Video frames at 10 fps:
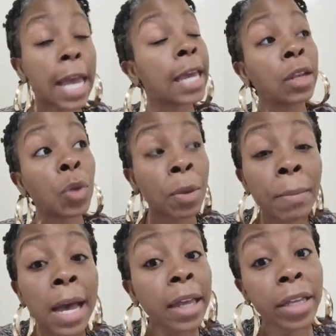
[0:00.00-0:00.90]
And, and
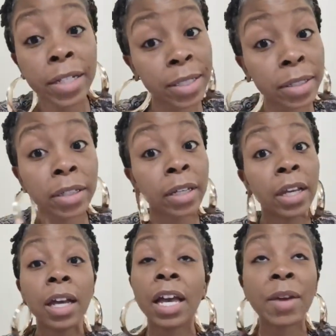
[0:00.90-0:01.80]
my answer,
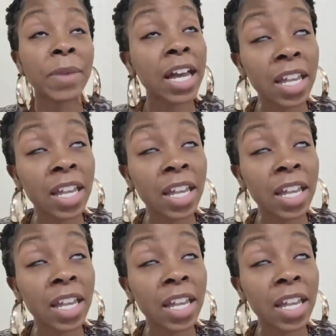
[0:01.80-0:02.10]
and my